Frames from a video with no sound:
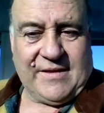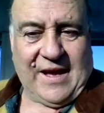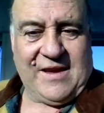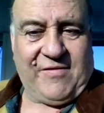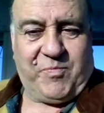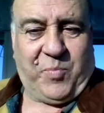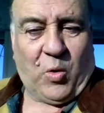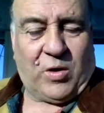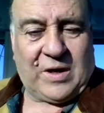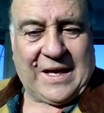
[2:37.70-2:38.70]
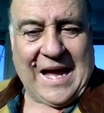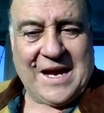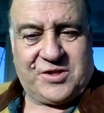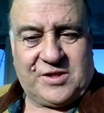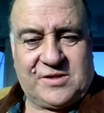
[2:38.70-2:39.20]
they've bought
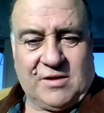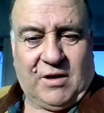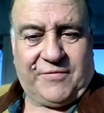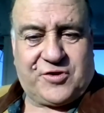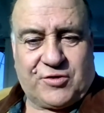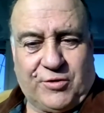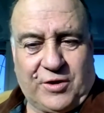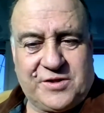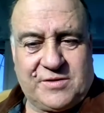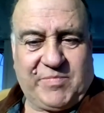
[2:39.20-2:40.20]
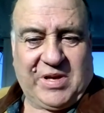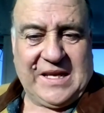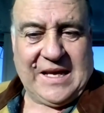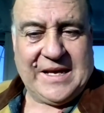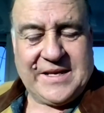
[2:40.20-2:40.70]
catches off trawlers,
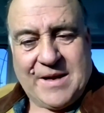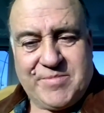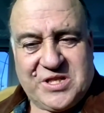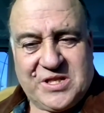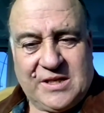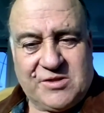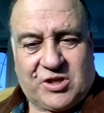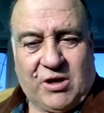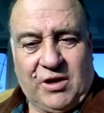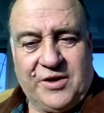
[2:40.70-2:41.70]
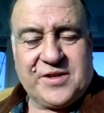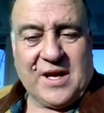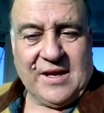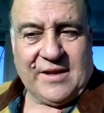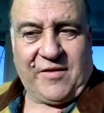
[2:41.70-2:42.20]
Peterhead, Aberdeen,
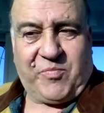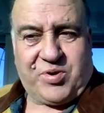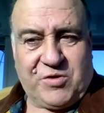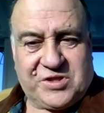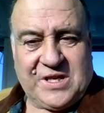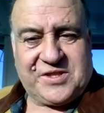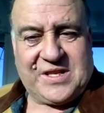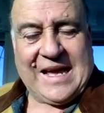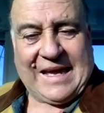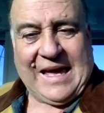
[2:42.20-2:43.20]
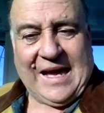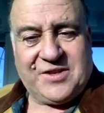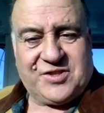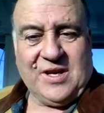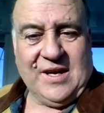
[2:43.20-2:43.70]
Scotland. They've processed that
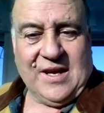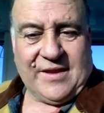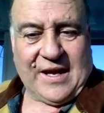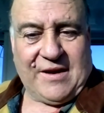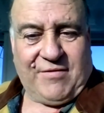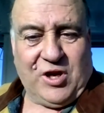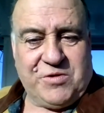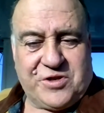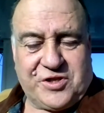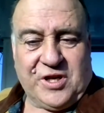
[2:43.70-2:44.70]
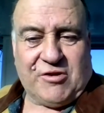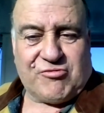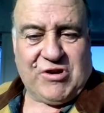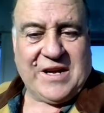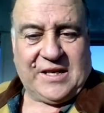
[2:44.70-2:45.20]
catch. They've loaded it
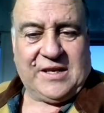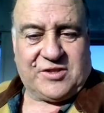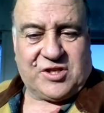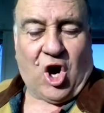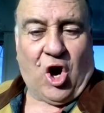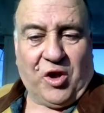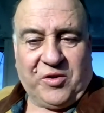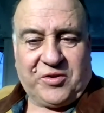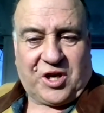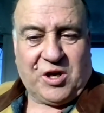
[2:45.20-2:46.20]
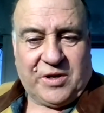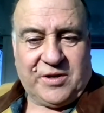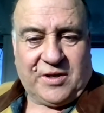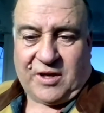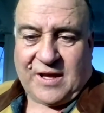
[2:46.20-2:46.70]
ready to
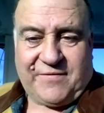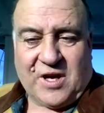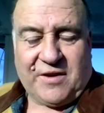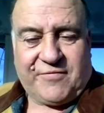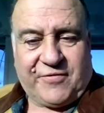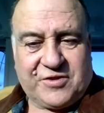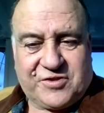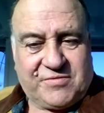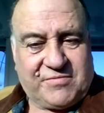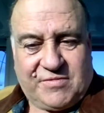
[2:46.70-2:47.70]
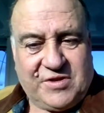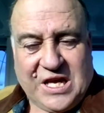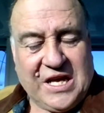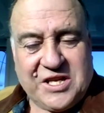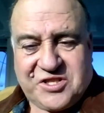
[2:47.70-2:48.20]
ongoing, like they've done for
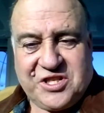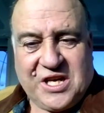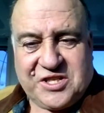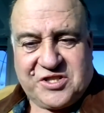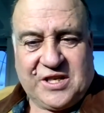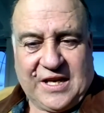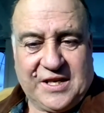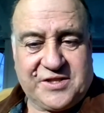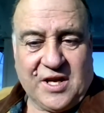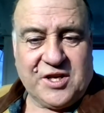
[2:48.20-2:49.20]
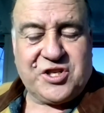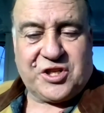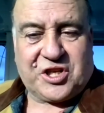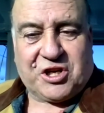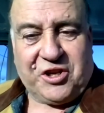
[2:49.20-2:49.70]
years and years and years,
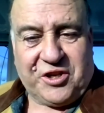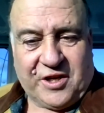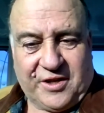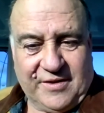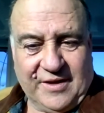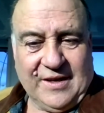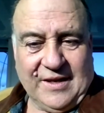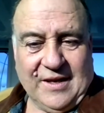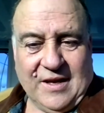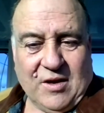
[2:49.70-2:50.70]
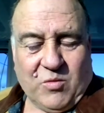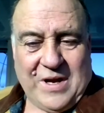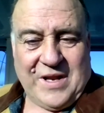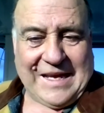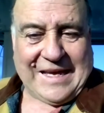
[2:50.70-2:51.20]
to the continent.
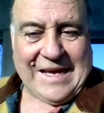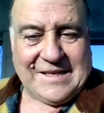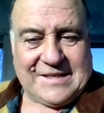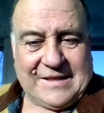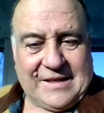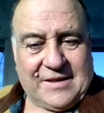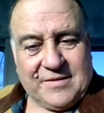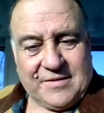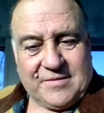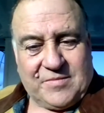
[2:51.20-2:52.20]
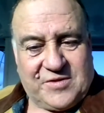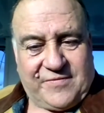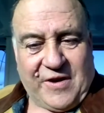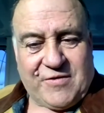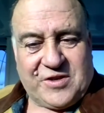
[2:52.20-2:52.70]
When they get to the
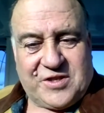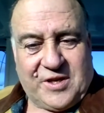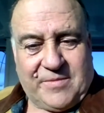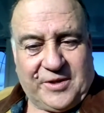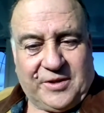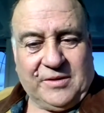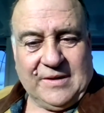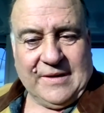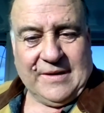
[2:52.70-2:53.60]
ferry terminal,